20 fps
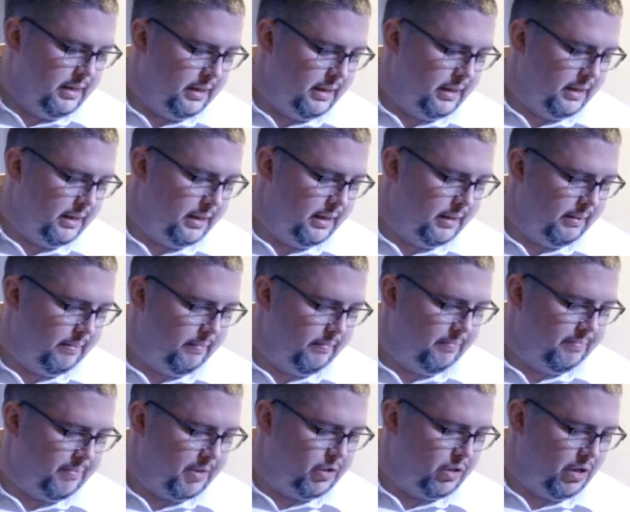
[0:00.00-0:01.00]
um,
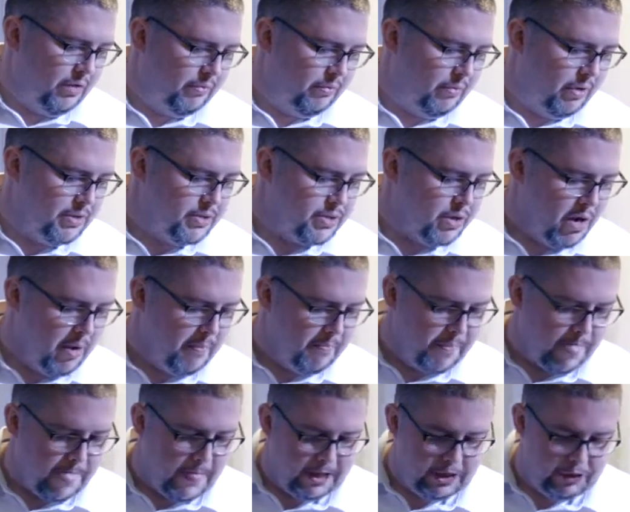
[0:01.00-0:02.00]
a Java
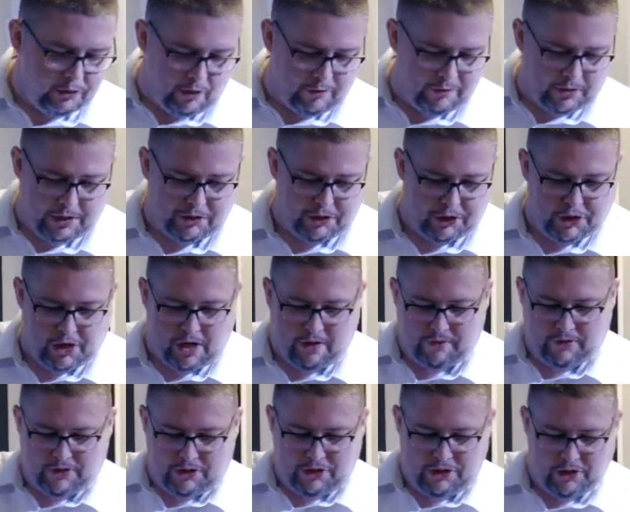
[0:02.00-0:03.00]
runtime, and he dropped down to
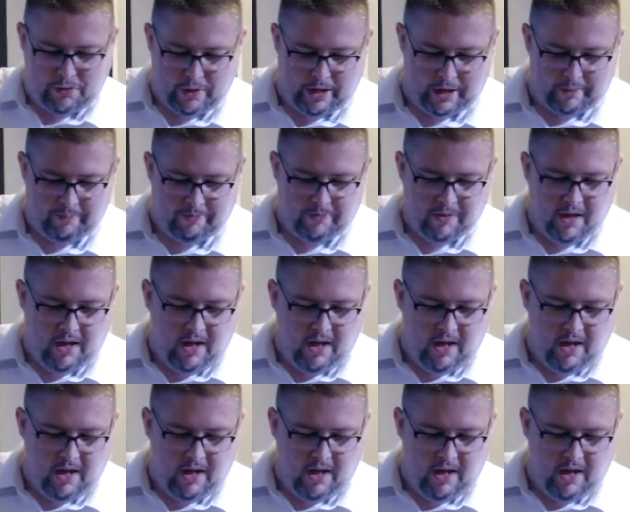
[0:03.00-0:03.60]
Java to do it.